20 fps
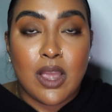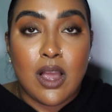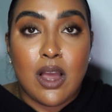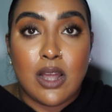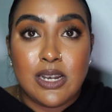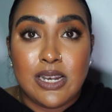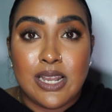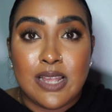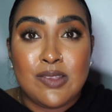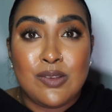
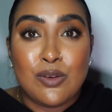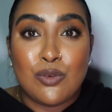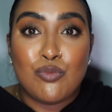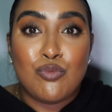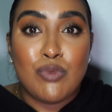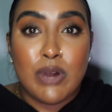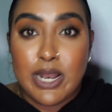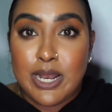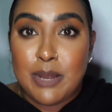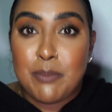unless you're
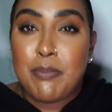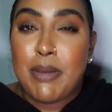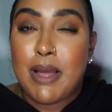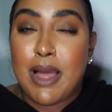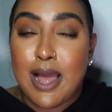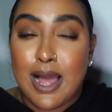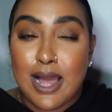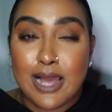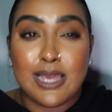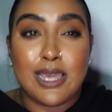really
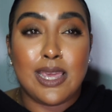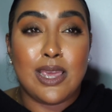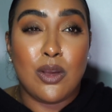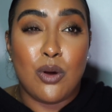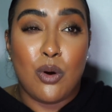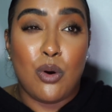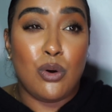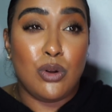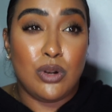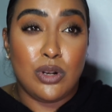
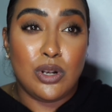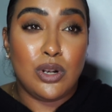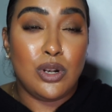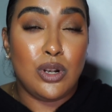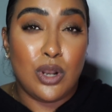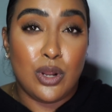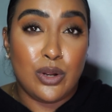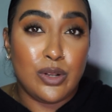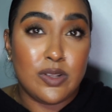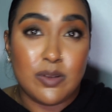packing on
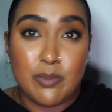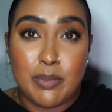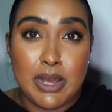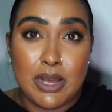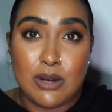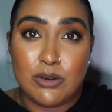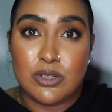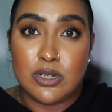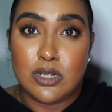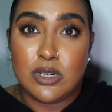loads of
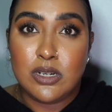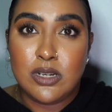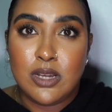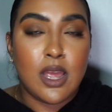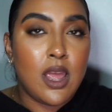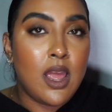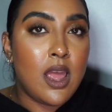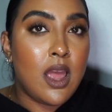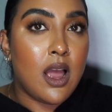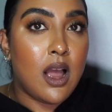powder.
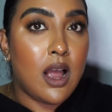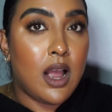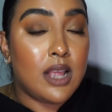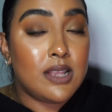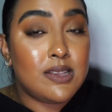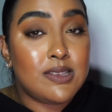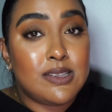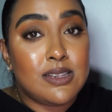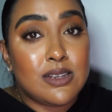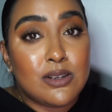I
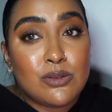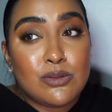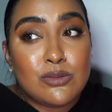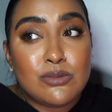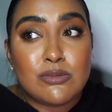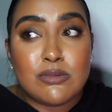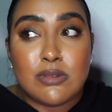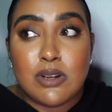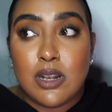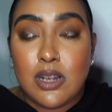
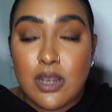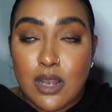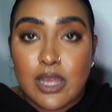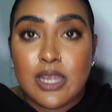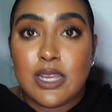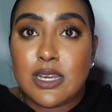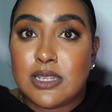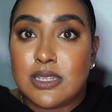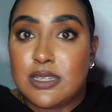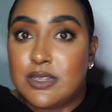still
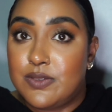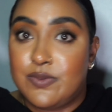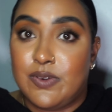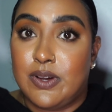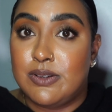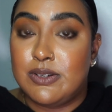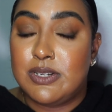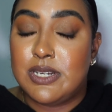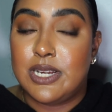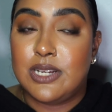like this
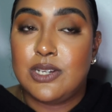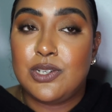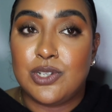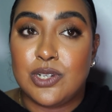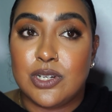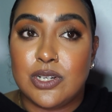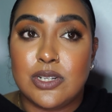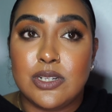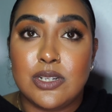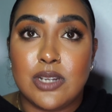
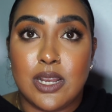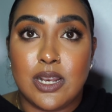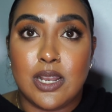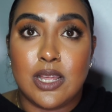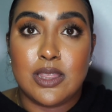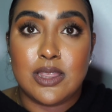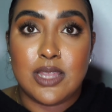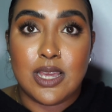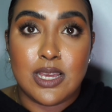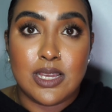foundation, and I
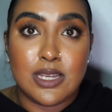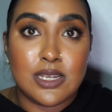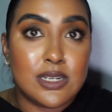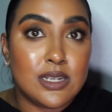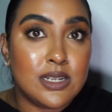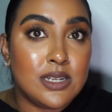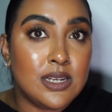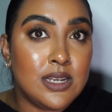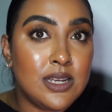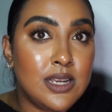think
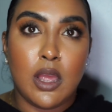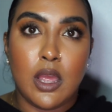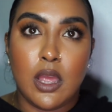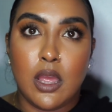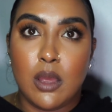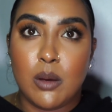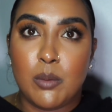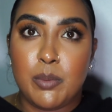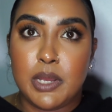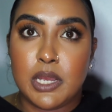
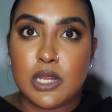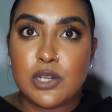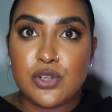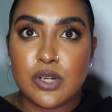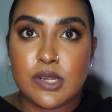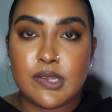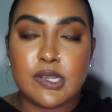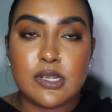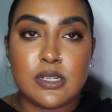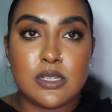it'll be
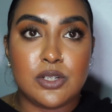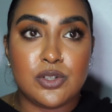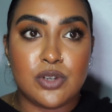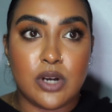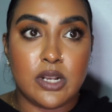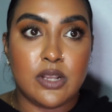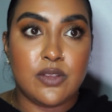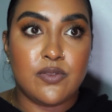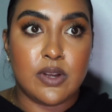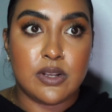interesting to
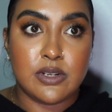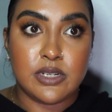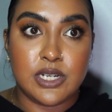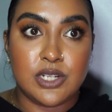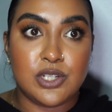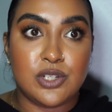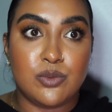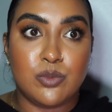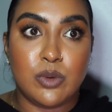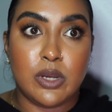try this
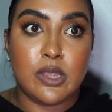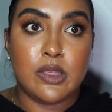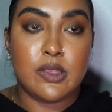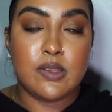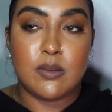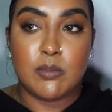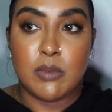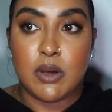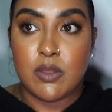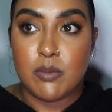foundation with
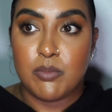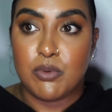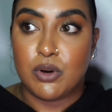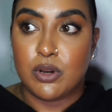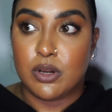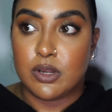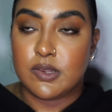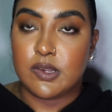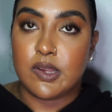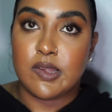some other
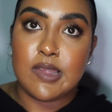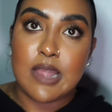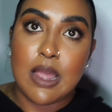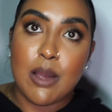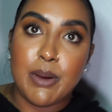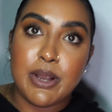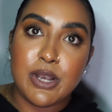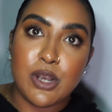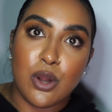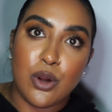products, because
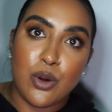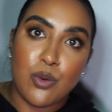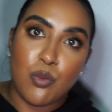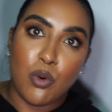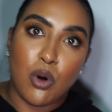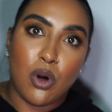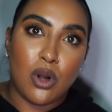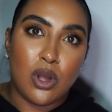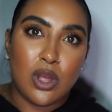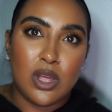now I know
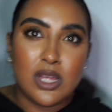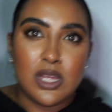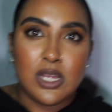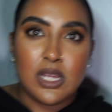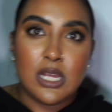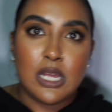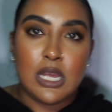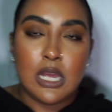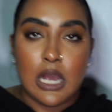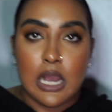what
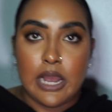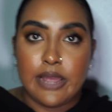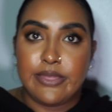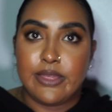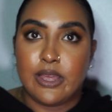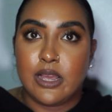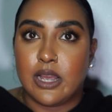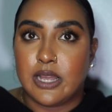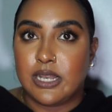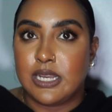I
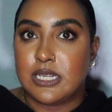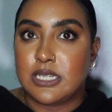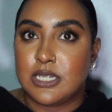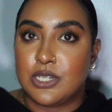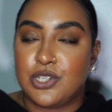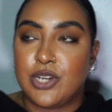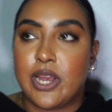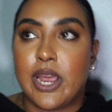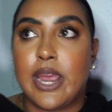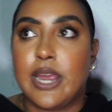think I need to
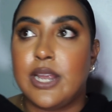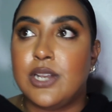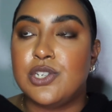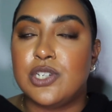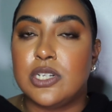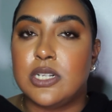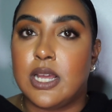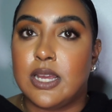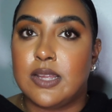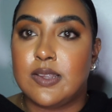change,
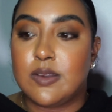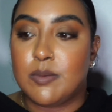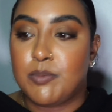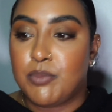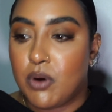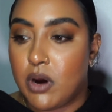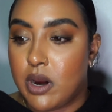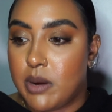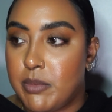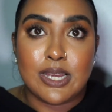and that is the
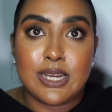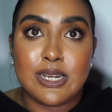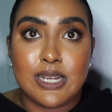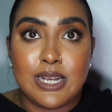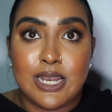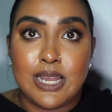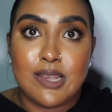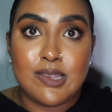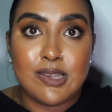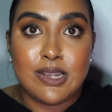primer. I
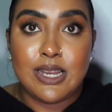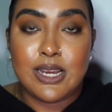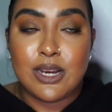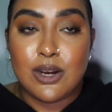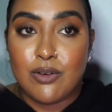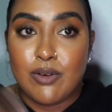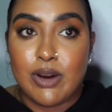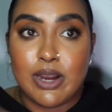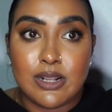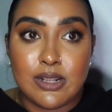could easily
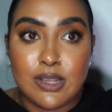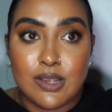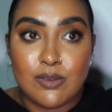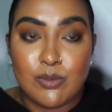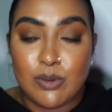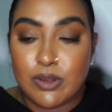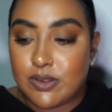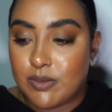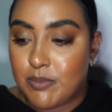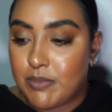correct this
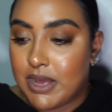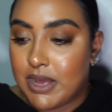with some